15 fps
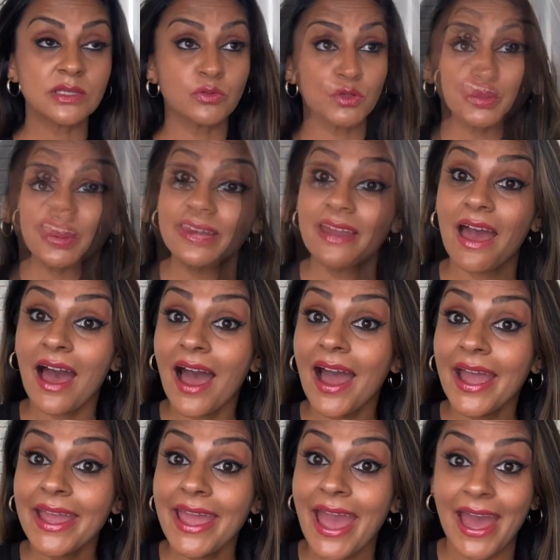Then
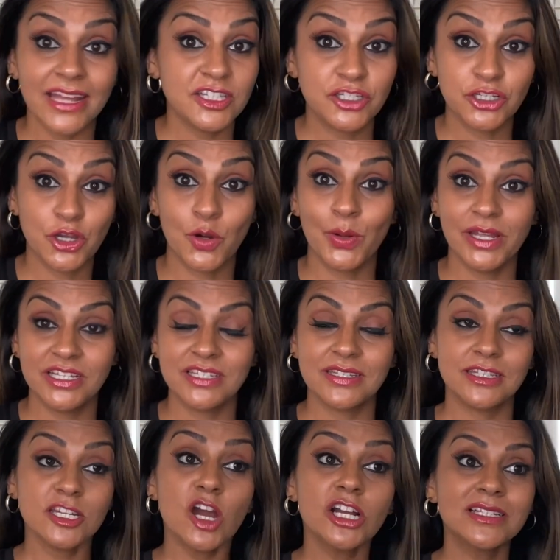I had to go into the
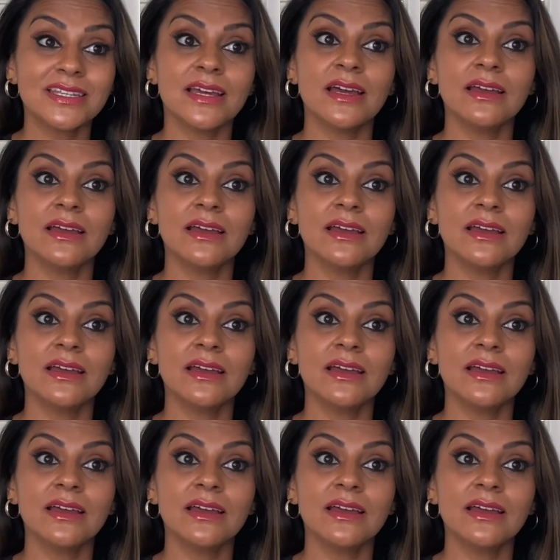doctor.